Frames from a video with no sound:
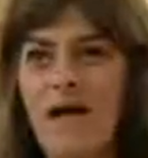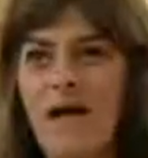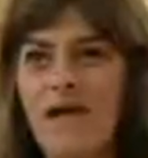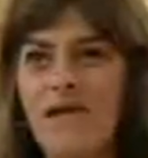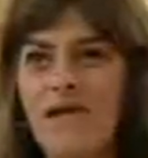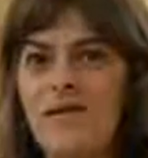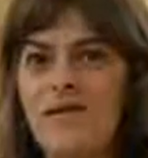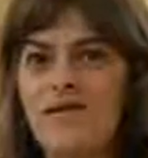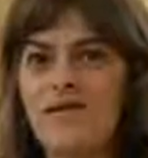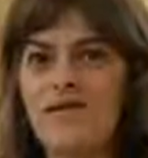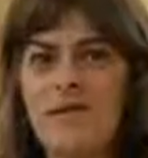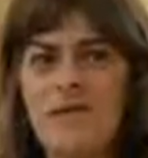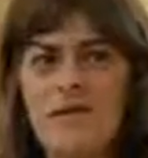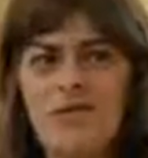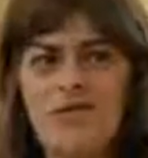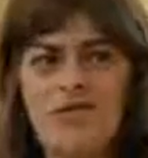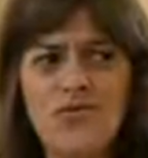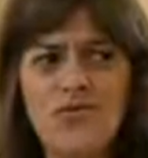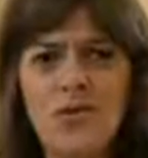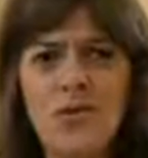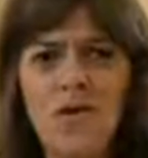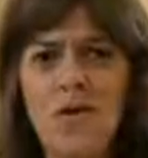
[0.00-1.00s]
and it's really
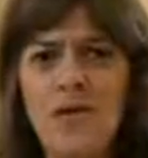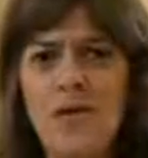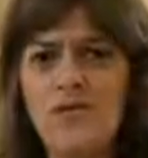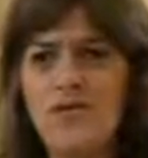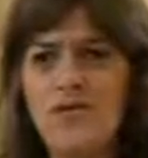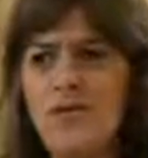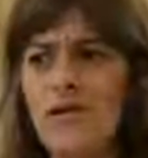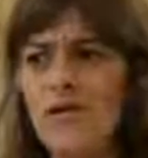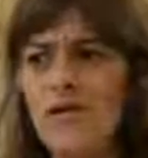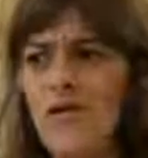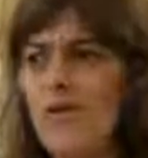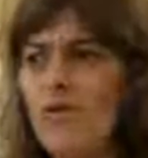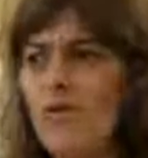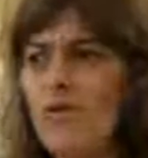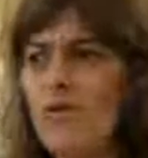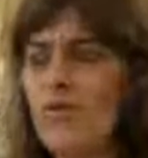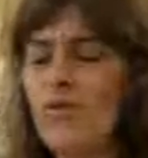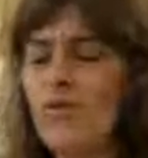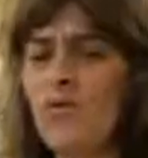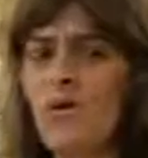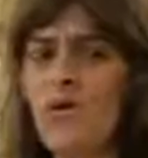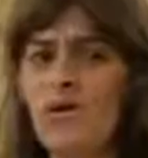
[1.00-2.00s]
dry and really
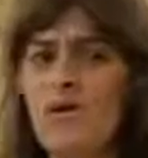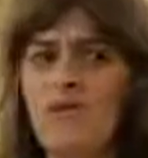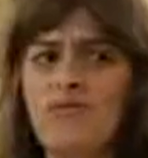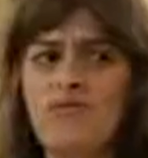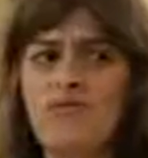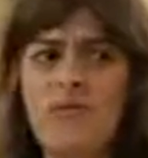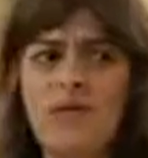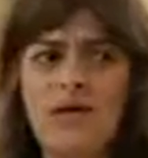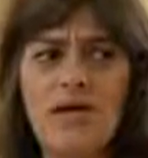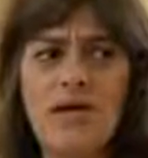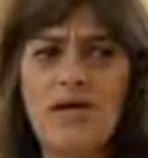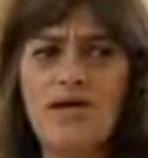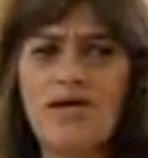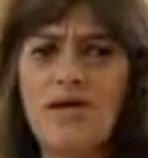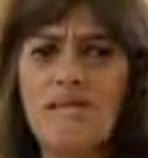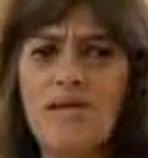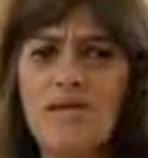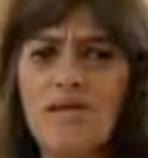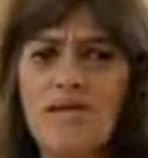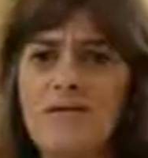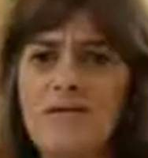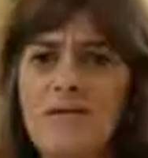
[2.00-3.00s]
horrible and I really have to
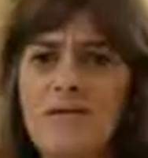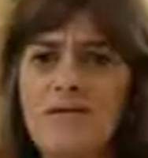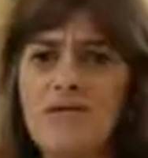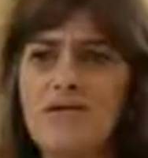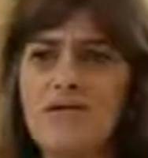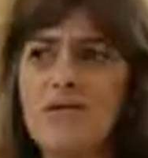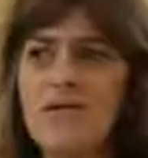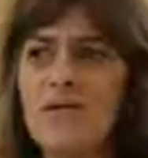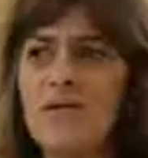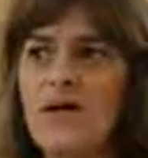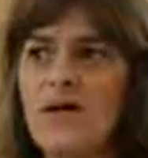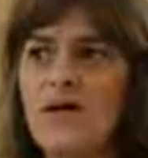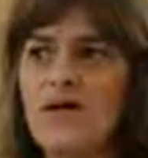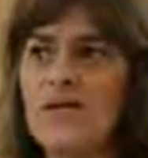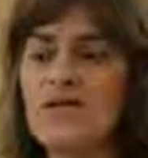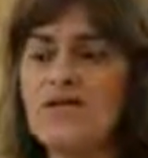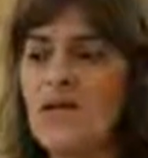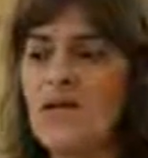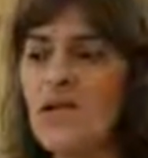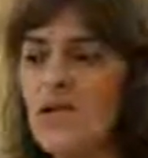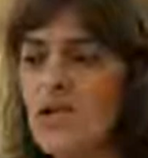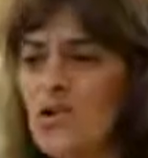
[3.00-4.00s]
pay attention and
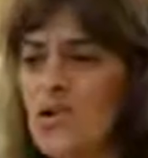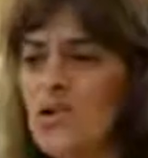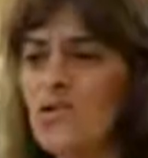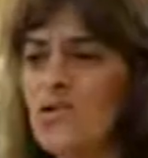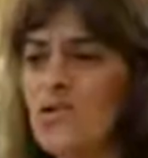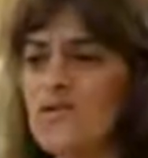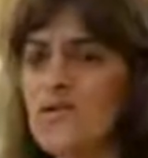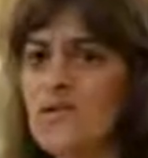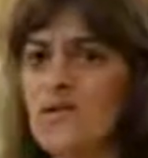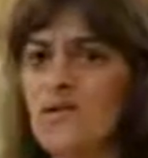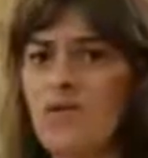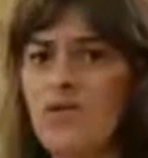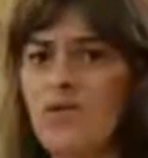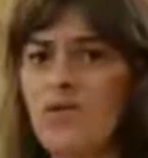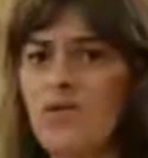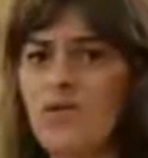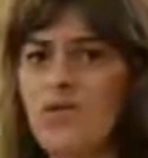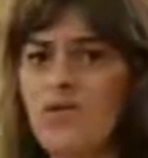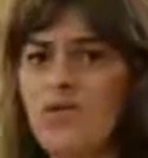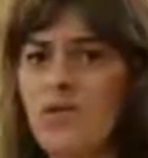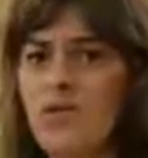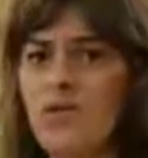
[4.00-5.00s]
it's the last thing I
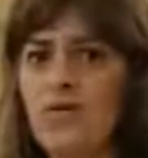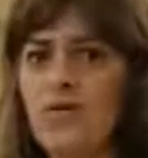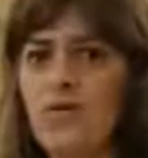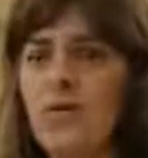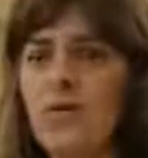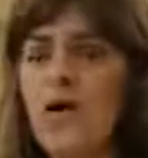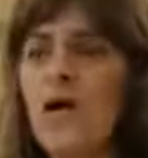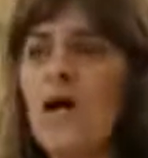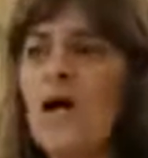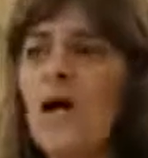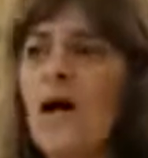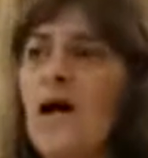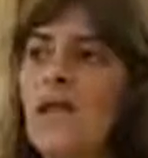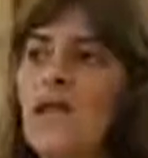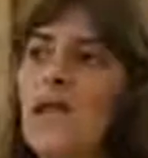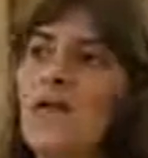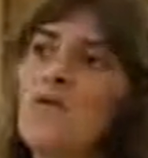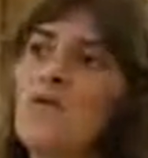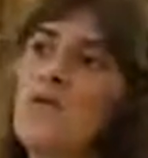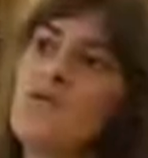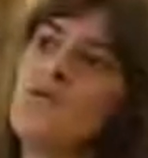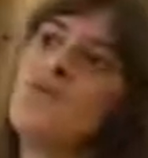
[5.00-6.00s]
want to do and
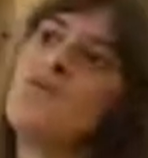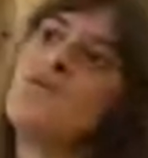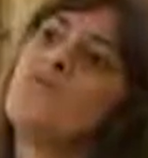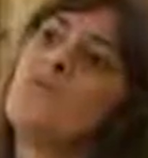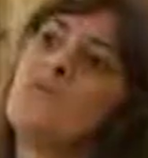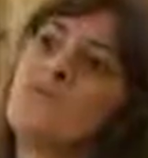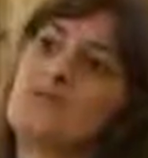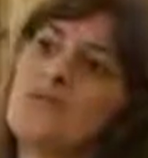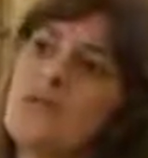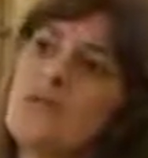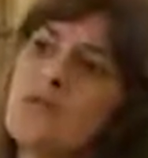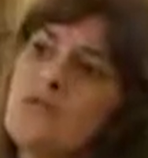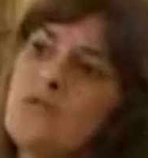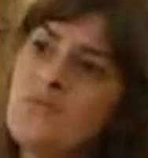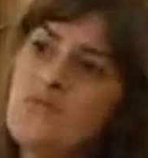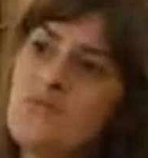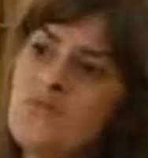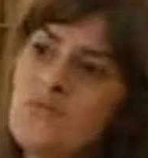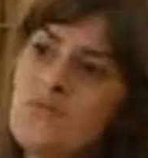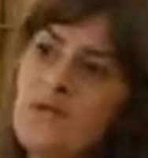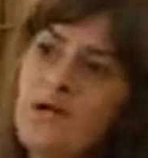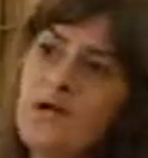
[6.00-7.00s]
it, it almost it's
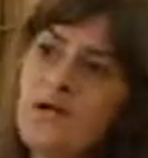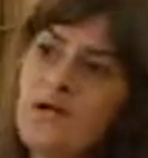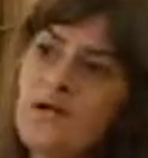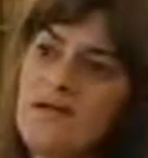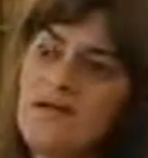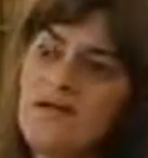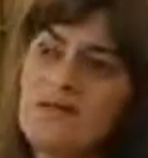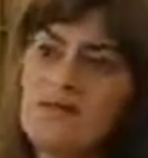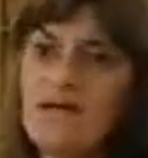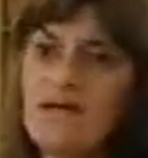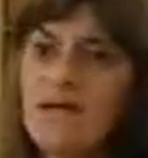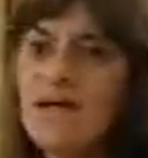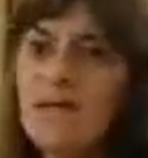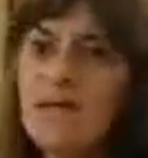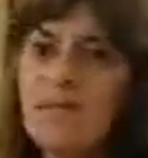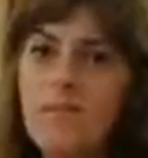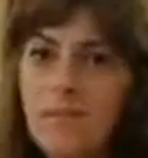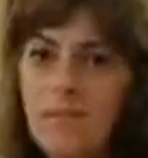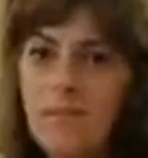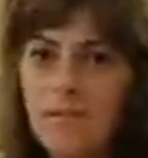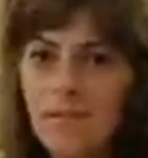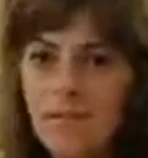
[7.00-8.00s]
almost like it's
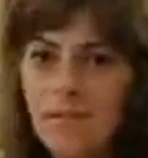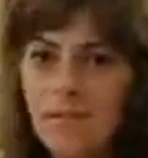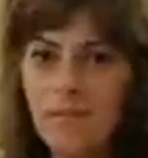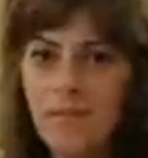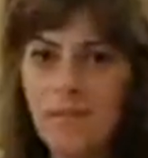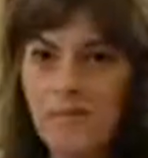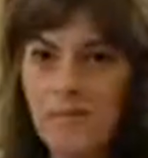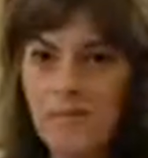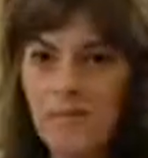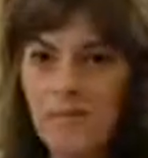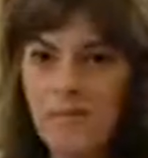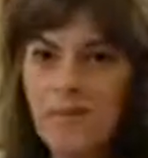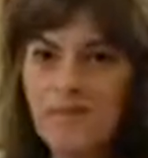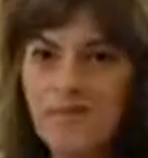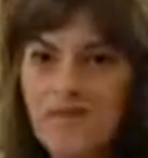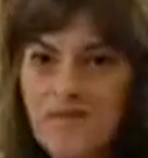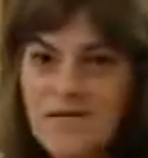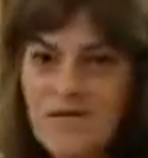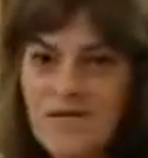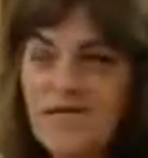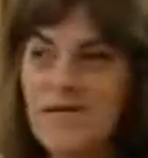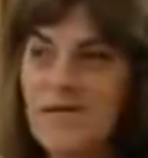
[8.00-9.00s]
killing me
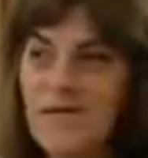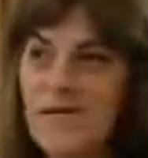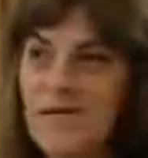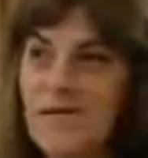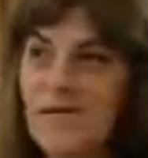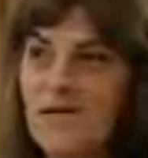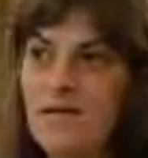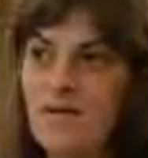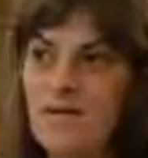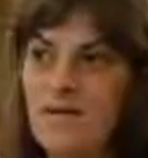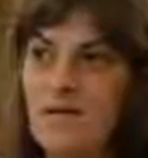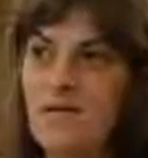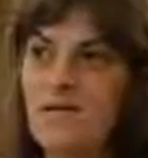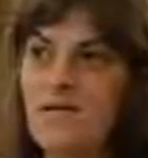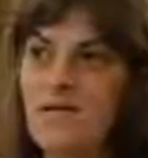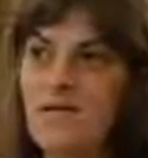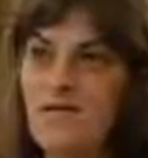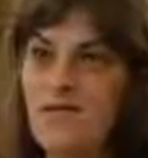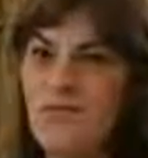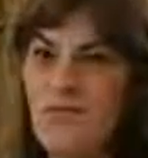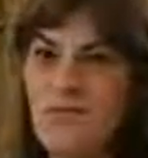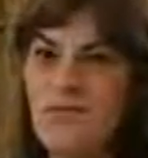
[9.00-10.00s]
physically killing me
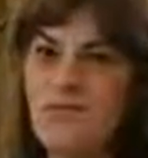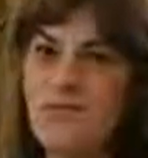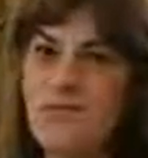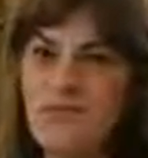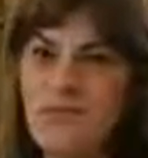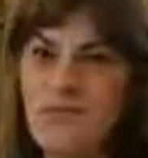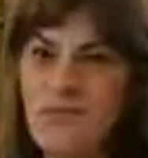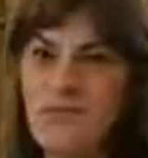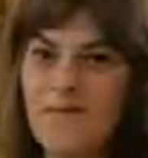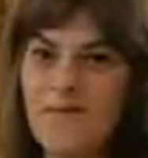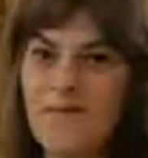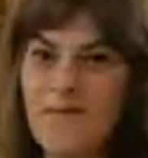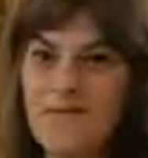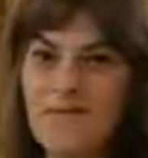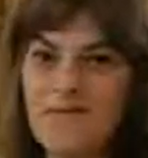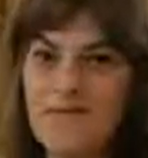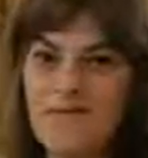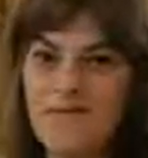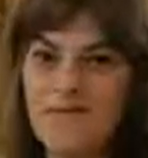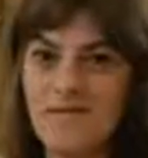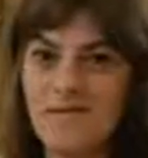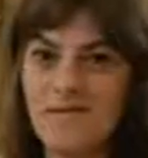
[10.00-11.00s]
because I want to be doing
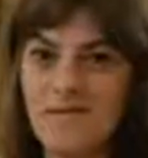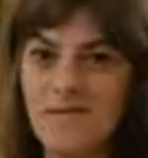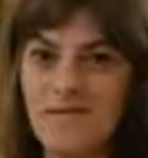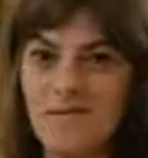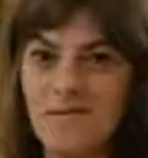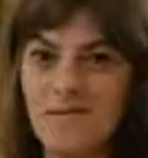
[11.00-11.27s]
this.